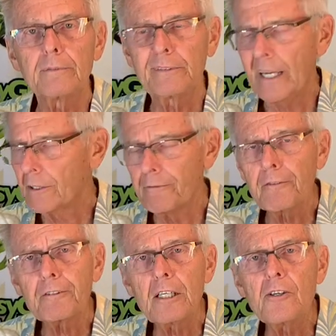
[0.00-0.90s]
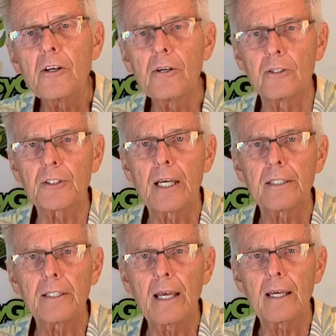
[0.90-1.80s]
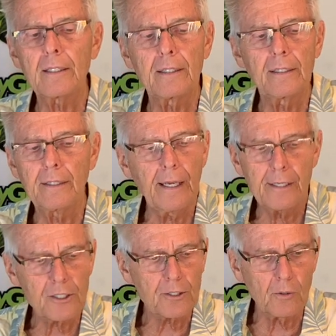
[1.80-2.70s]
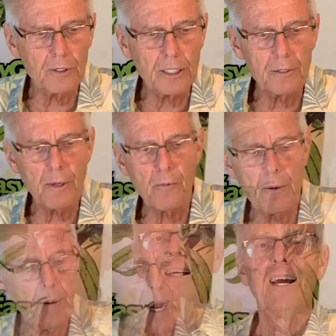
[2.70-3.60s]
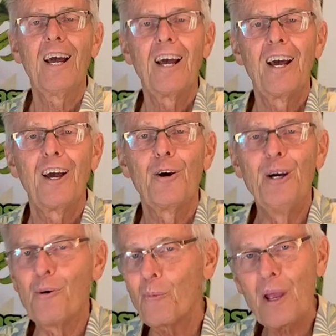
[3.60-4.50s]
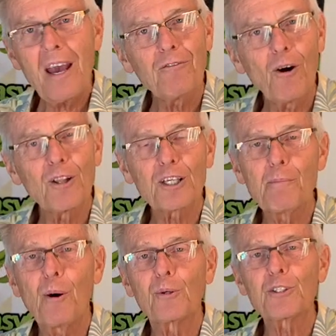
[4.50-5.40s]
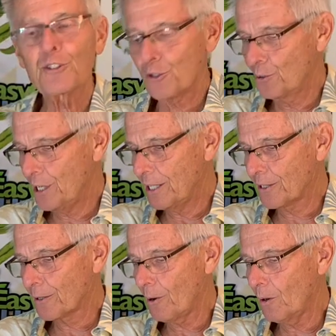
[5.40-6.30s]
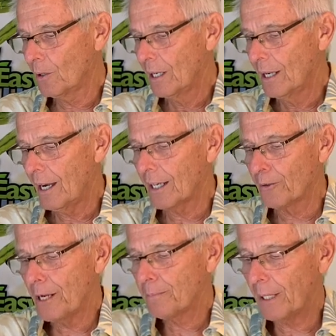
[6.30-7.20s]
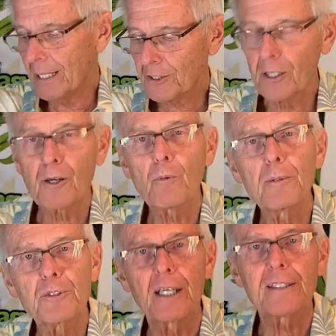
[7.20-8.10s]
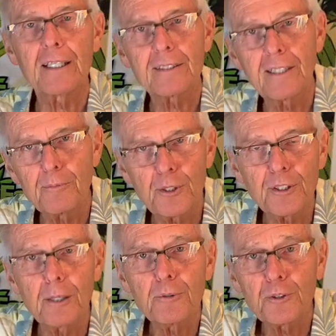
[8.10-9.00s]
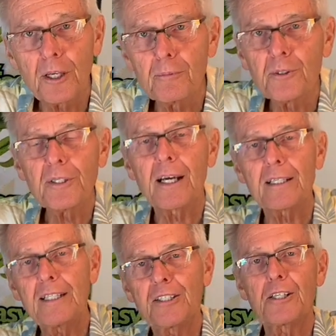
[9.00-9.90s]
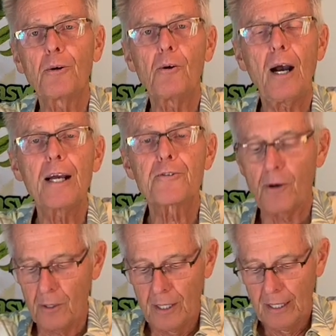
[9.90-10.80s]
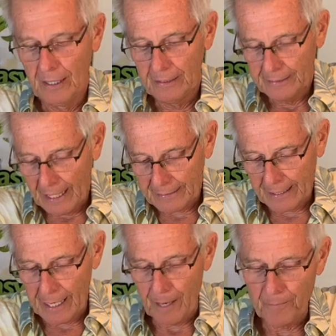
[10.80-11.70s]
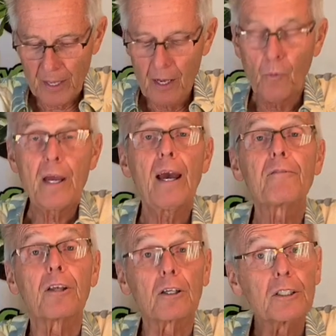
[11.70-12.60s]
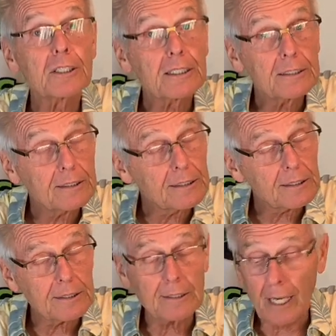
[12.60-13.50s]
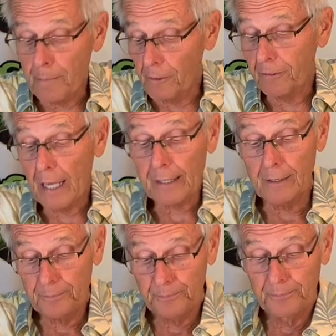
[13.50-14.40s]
10 or 15 years, and they just don't need to be repotted. We have all the components that you need to grow great plants on our website. That's www.easygrowhydro.com. We have the good type of LECA